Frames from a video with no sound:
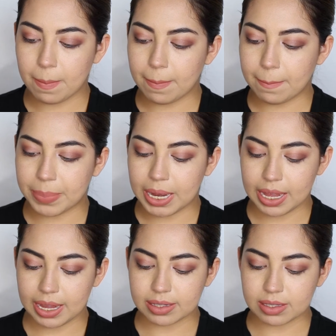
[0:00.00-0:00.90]

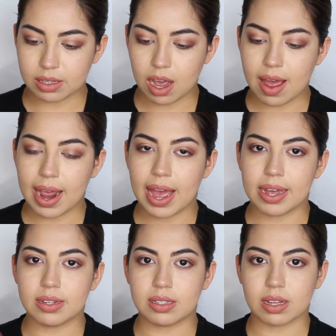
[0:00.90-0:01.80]
but it's not
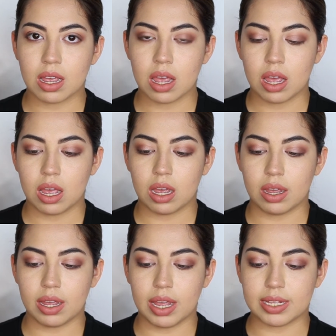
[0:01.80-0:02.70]
as,
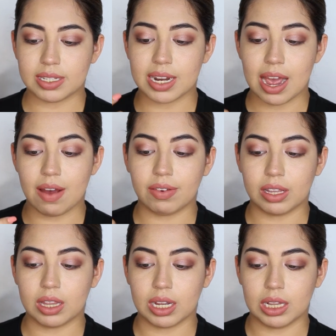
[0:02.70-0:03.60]
it doesn't
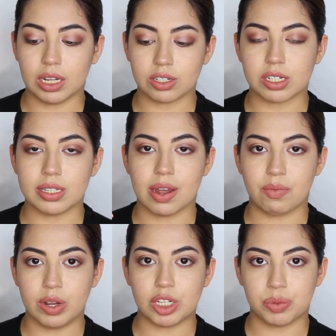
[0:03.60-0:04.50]
have the glitters
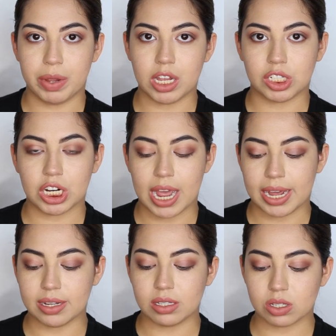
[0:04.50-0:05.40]
that Rich Bitch
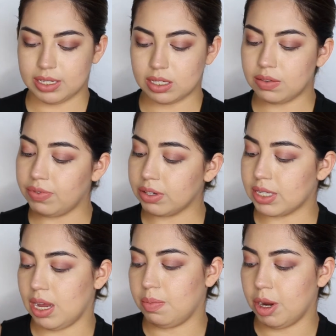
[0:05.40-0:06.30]
has. It doesn't feel
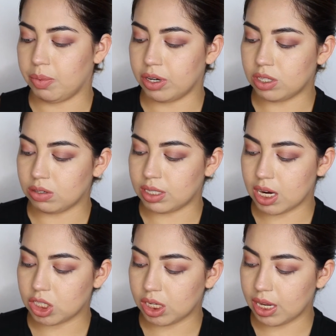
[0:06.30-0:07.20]
sandpapery, so it's
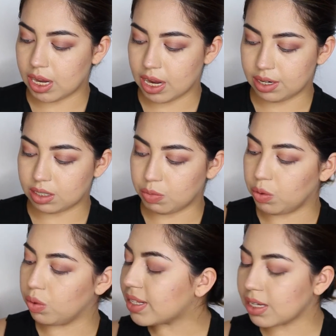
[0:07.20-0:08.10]
actually kind of
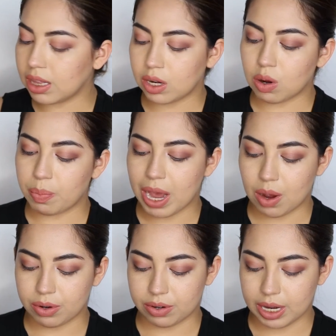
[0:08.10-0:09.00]
smooth. It's a little
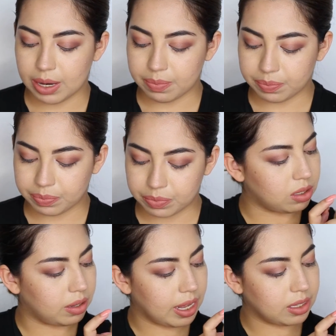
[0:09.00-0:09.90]
powdery.
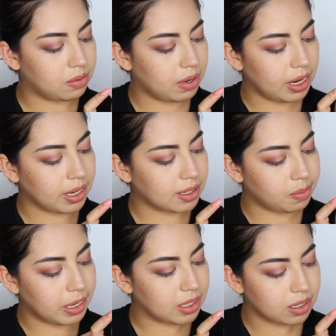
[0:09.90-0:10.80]
So that's what
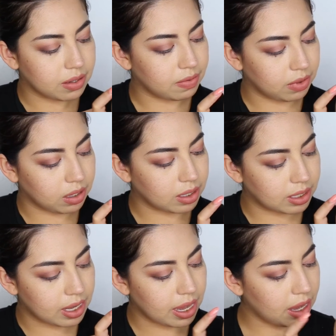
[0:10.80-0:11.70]
Expensive
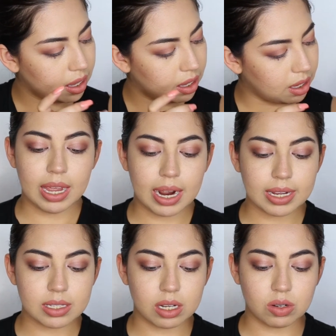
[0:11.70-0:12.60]
looks like. It
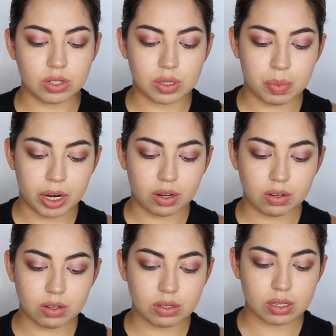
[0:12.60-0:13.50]
has little
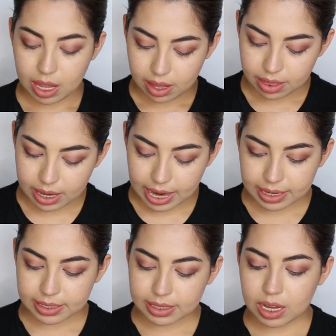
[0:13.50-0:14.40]
sparkles. The
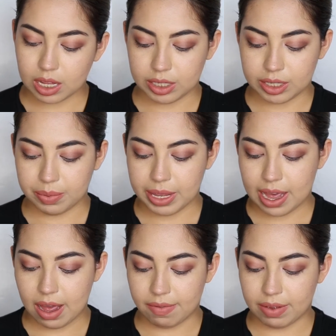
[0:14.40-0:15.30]
next color we
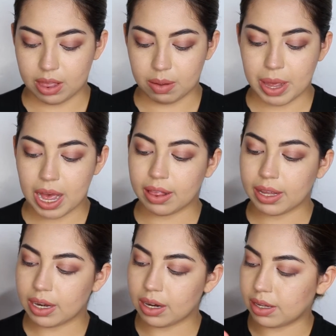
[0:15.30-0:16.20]
have in the
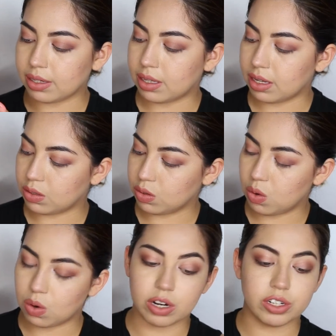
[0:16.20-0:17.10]
palette is this
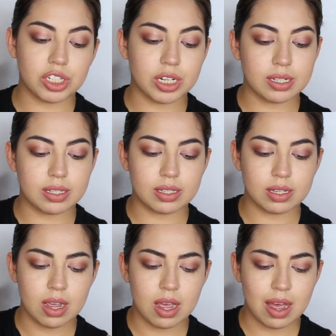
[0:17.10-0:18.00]
gorgeous,
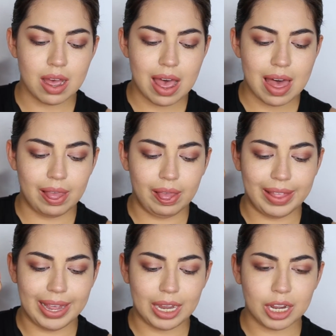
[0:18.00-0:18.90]

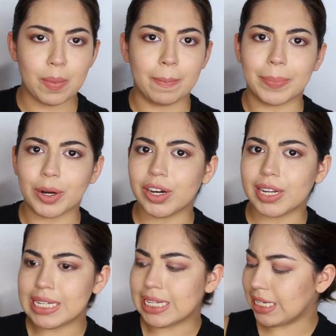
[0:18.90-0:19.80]
like,
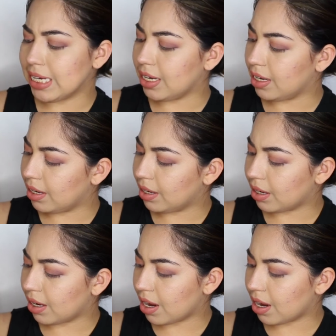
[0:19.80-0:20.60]
burgundy.